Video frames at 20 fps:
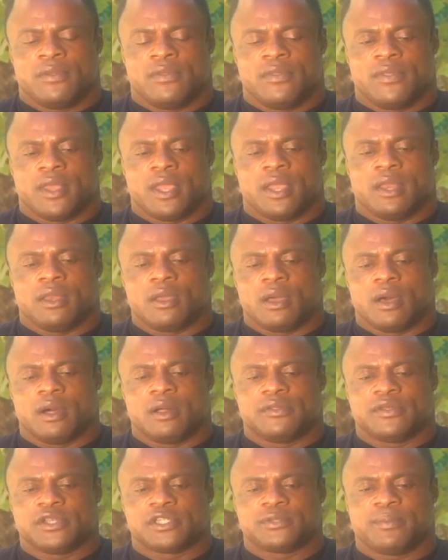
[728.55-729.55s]
Then all
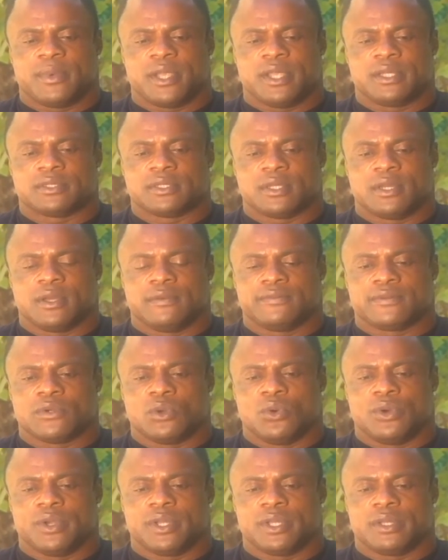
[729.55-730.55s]
this pays off
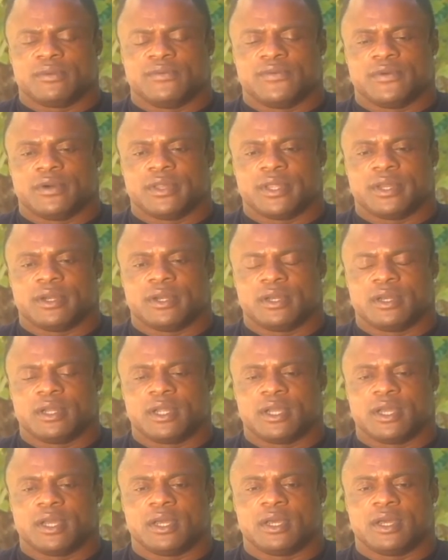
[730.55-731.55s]
going further
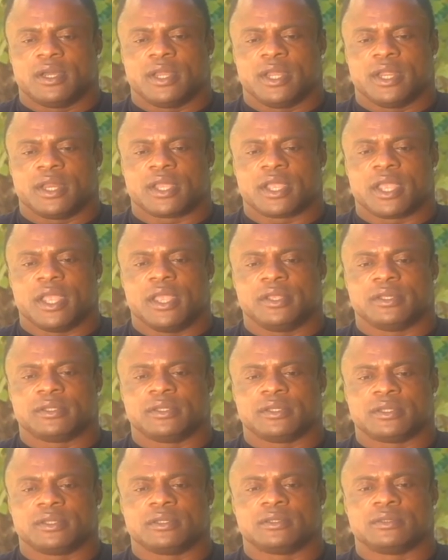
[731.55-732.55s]
in
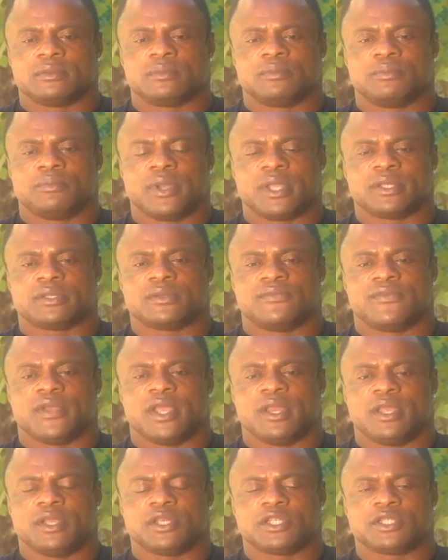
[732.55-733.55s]
Kingston,
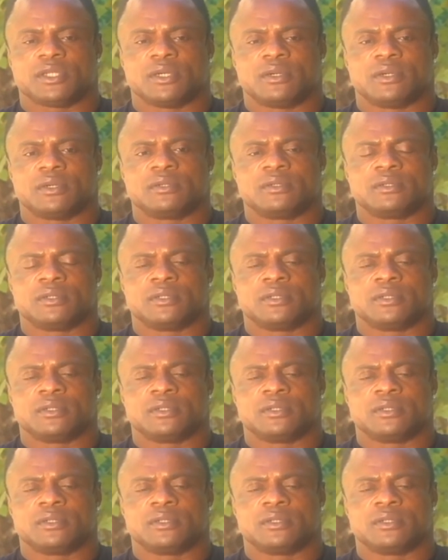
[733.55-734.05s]
Pennsylvania show,